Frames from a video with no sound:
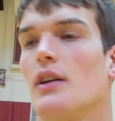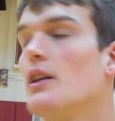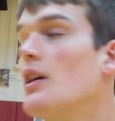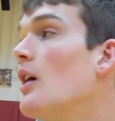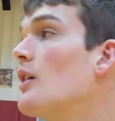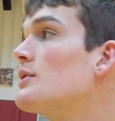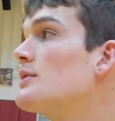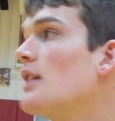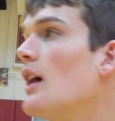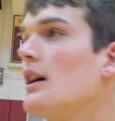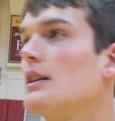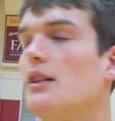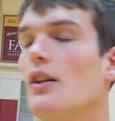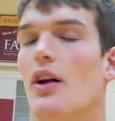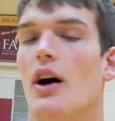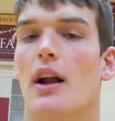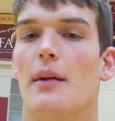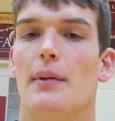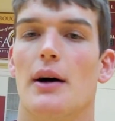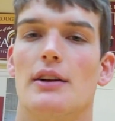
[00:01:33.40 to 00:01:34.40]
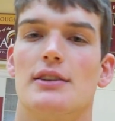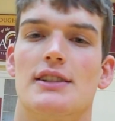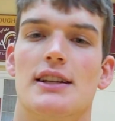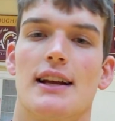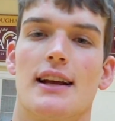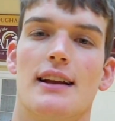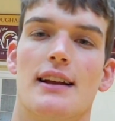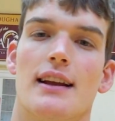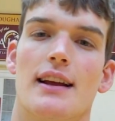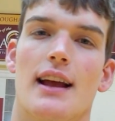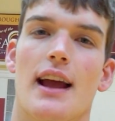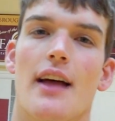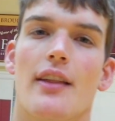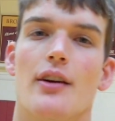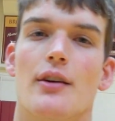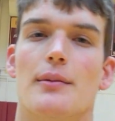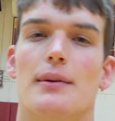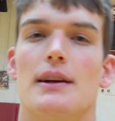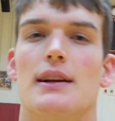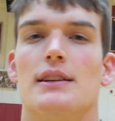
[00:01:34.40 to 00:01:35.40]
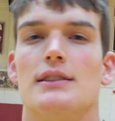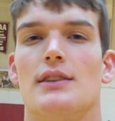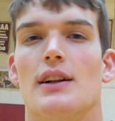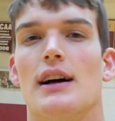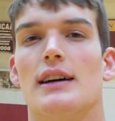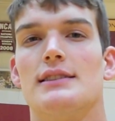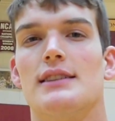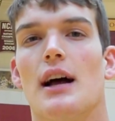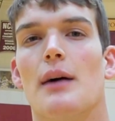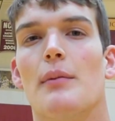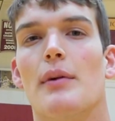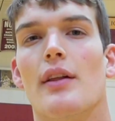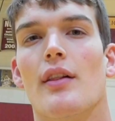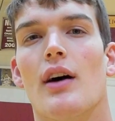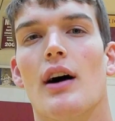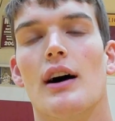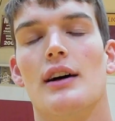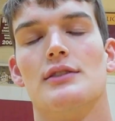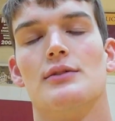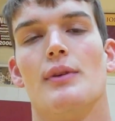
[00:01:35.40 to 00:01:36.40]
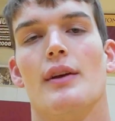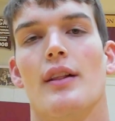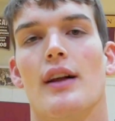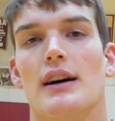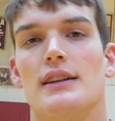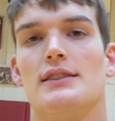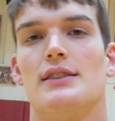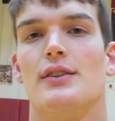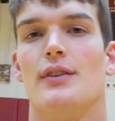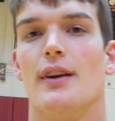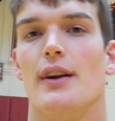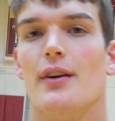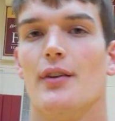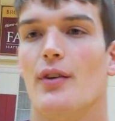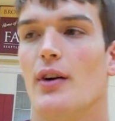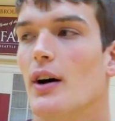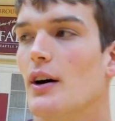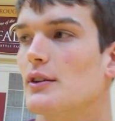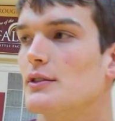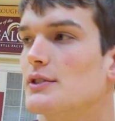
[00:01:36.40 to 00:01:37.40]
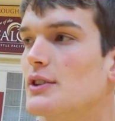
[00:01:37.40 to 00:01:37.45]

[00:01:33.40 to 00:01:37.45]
Coach talked a lot about sticking together because last time we lost three in a row.